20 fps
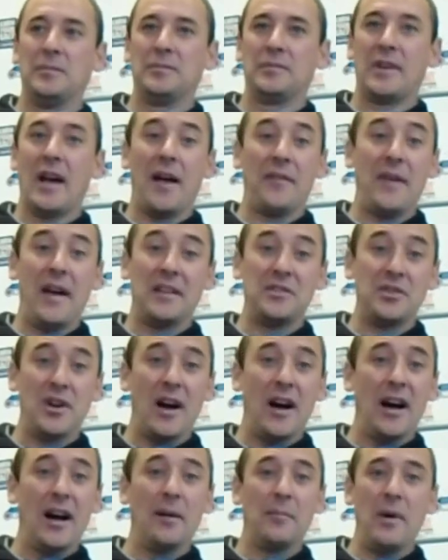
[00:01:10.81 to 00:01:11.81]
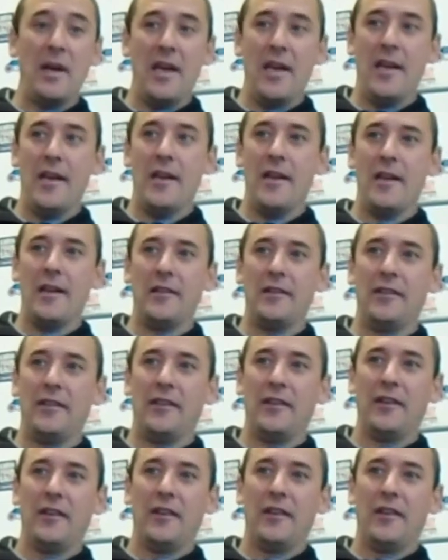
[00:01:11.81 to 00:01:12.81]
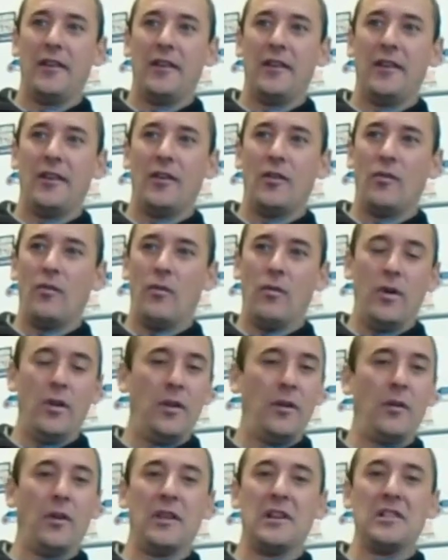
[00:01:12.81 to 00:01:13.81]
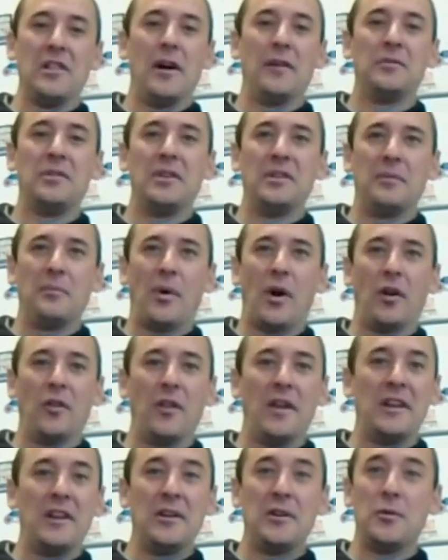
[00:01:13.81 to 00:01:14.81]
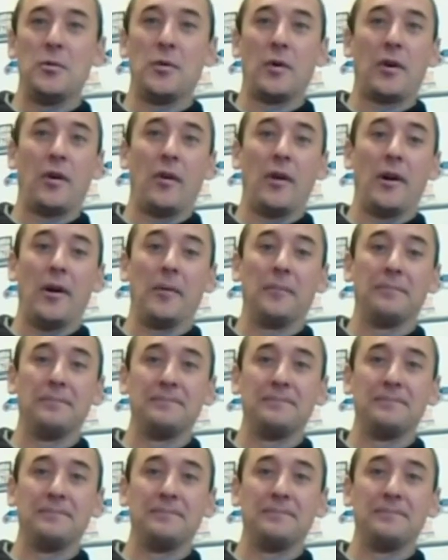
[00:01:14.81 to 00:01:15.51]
Got that job and really loved it and parlayed it into a career.